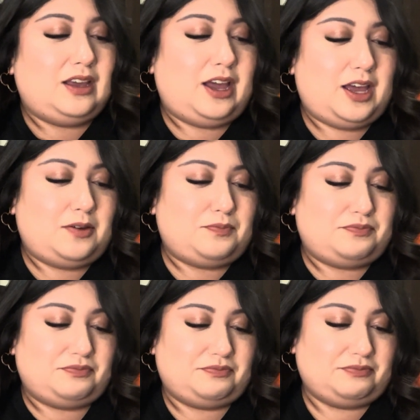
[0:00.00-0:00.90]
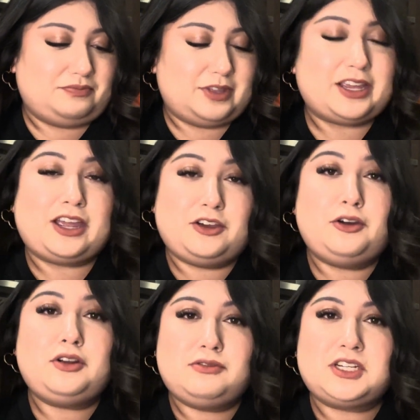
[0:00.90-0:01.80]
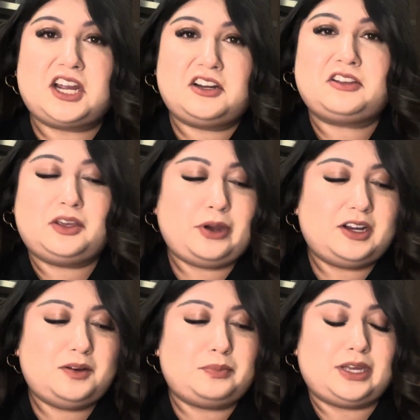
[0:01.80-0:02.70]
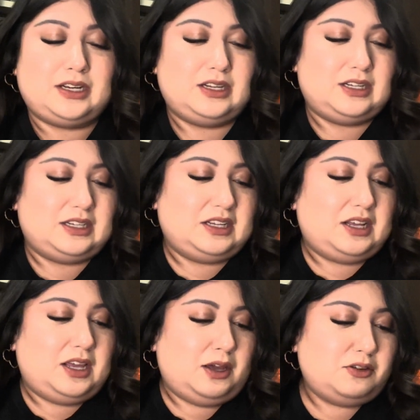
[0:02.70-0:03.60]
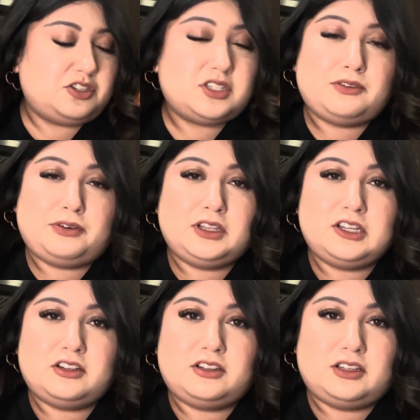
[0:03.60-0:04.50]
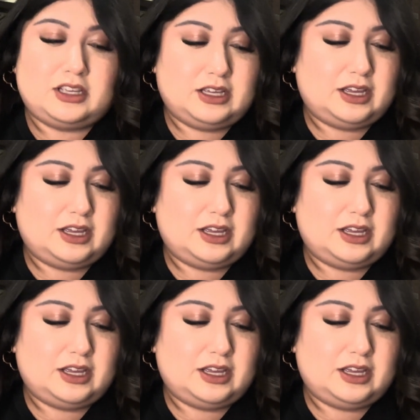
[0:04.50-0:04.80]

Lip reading: Like I could have technically waited, but it was just a fun little